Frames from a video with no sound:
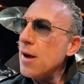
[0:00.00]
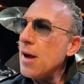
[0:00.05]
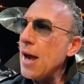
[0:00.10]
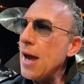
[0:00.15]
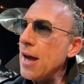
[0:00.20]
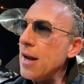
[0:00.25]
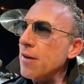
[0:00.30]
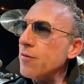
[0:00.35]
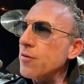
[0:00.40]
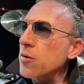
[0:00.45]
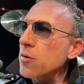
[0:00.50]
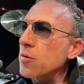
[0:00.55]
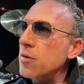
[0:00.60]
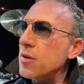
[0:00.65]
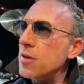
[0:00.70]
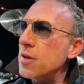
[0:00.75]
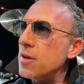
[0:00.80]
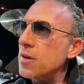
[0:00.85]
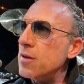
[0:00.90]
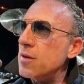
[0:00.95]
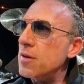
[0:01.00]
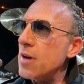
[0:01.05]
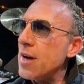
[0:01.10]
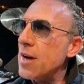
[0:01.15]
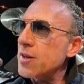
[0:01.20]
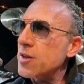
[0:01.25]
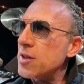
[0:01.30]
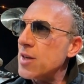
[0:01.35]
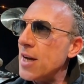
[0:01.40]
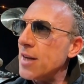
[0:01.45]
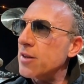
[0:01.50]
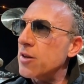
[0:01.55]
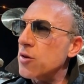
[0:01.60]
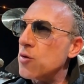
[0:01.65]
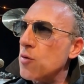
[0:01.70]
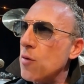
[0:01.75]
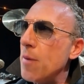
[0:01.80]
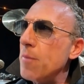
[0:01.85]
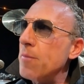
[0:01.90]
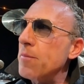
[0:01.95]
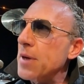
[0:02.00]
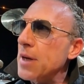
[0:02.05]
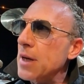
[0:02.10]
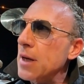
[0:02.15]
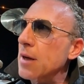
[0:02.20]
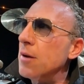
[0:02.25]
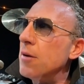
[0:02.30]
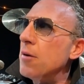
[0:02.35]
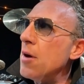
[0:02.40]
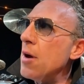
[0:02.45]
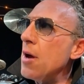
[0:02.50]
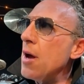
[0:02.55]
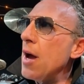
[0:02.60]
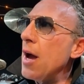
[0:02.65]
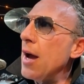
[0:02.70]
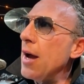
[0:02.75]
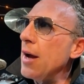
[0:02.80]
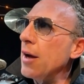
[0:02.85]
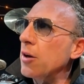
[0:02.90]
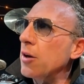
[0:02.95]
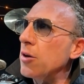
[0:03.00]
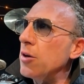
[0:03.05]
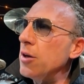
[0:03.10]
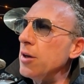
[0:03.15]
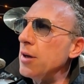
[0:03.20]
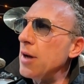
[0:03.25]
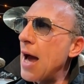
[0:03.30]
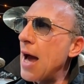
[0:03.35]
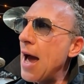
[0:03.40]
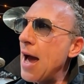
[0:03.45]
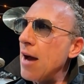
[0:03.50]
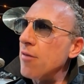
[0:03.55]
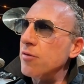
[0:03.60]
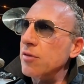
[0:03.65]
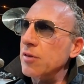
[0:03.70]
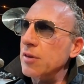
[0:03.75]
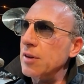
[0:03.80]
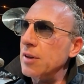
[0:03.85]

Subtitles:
And if you dissect the drum beat, it could have